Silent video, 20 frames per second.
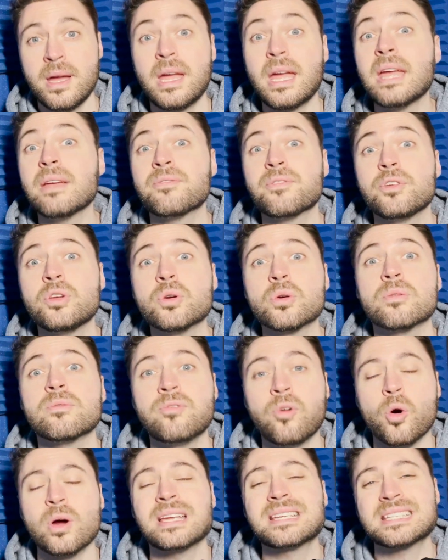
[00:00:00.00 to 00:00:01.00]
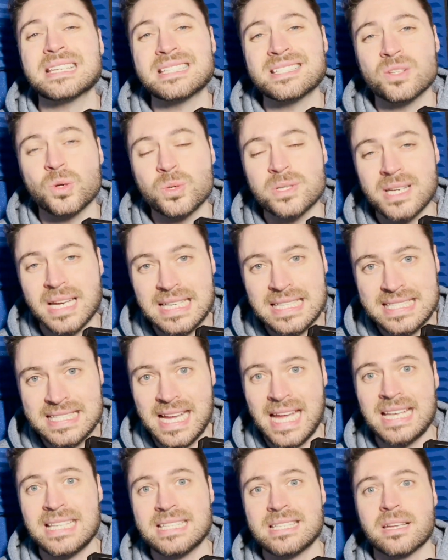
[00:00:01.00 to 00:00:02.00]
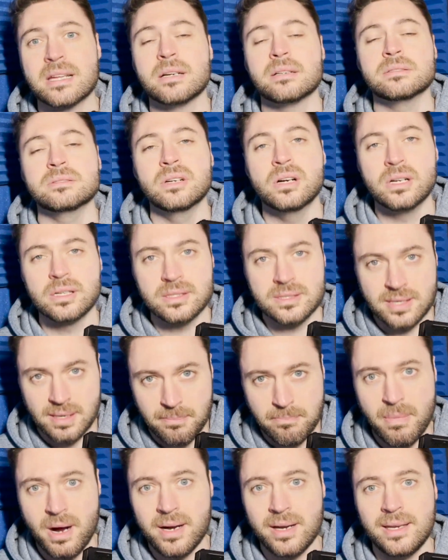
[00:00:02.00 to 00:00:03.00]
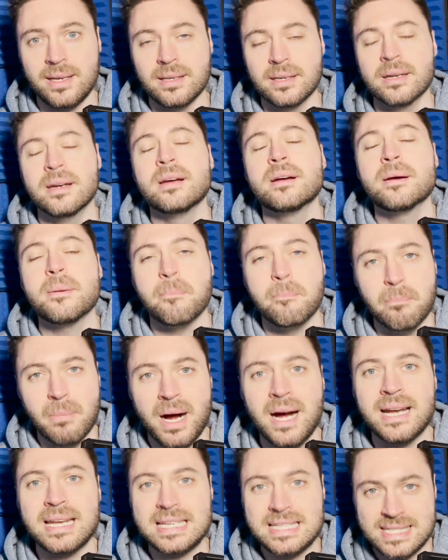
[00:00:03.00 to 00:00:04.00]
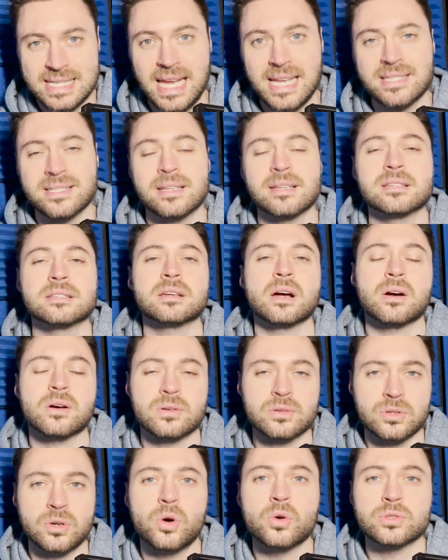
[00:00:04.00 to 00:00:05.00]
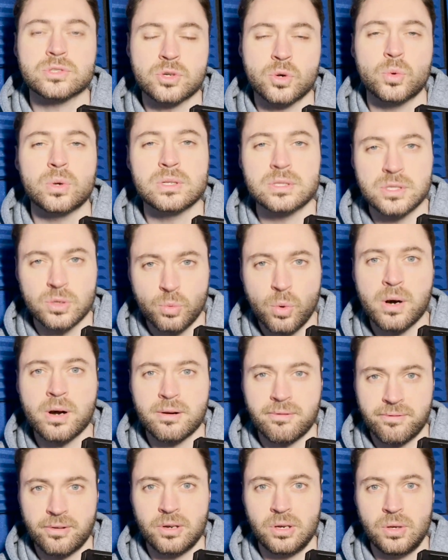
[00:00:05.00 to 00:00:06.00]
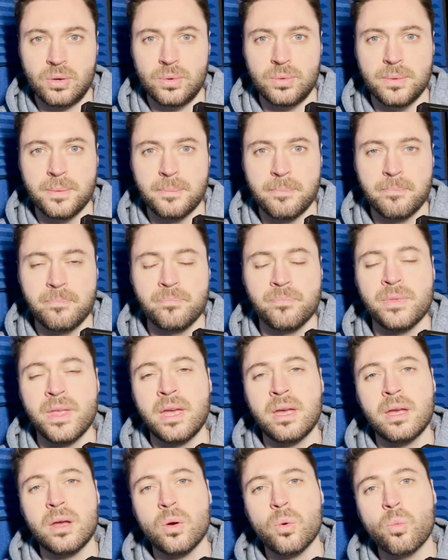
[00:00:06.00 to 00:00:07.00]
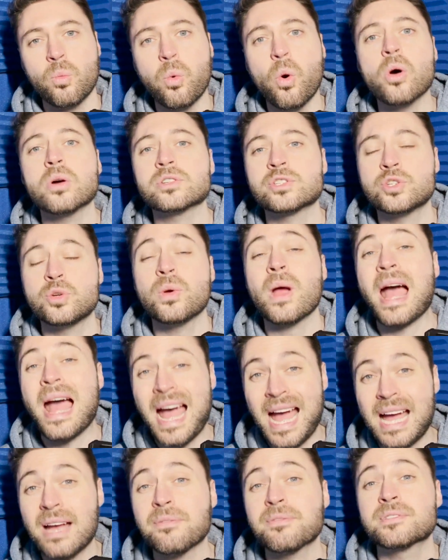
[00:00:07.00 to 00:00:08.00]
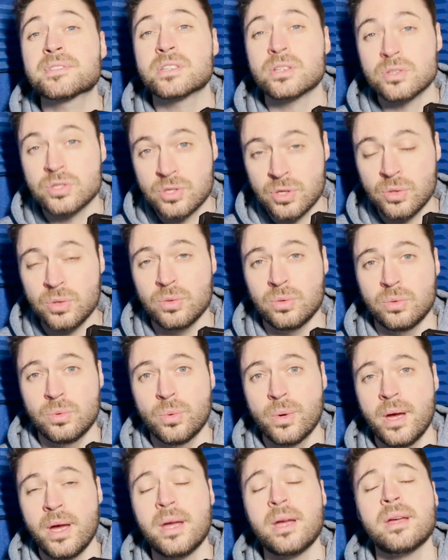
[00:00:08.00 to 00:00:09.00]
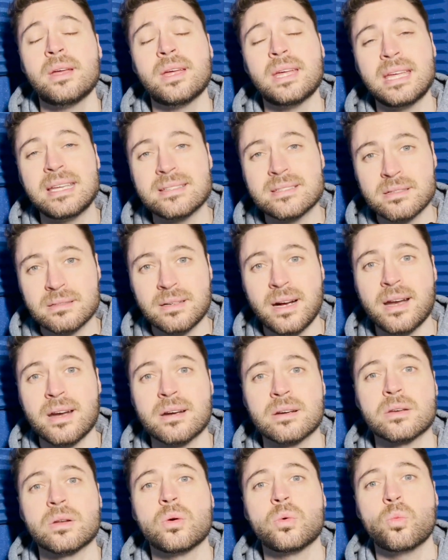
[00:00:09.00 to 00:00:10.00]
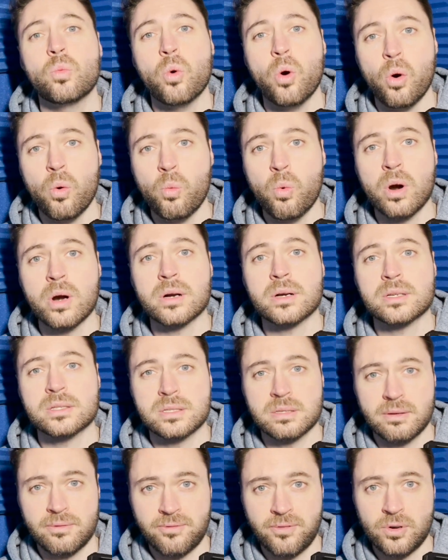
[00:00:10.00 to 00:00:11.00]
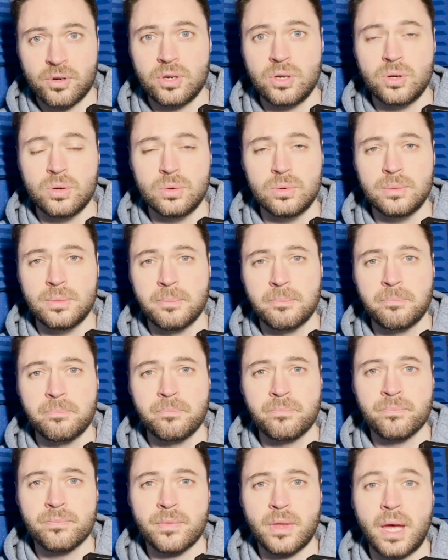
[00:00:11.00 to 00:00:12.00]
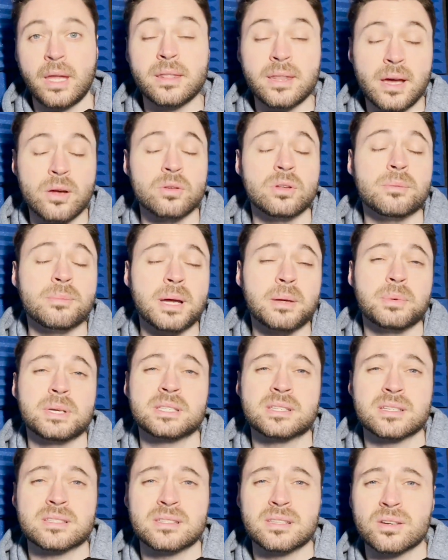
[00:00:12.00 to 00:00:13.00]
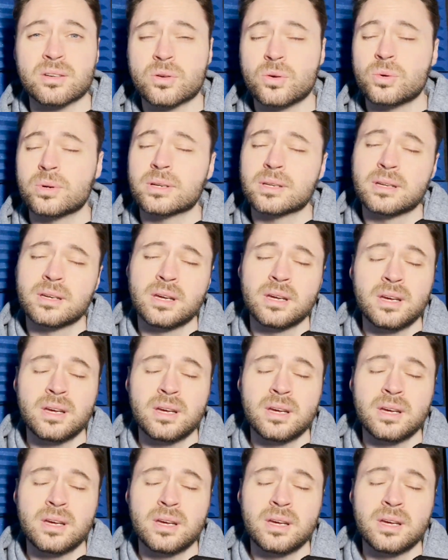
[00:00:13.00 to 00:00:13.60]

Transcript: If your voice is not identical to mine, my settings are not going to work for you. What you have to do is learn what works for you. And now you might be sitting there going,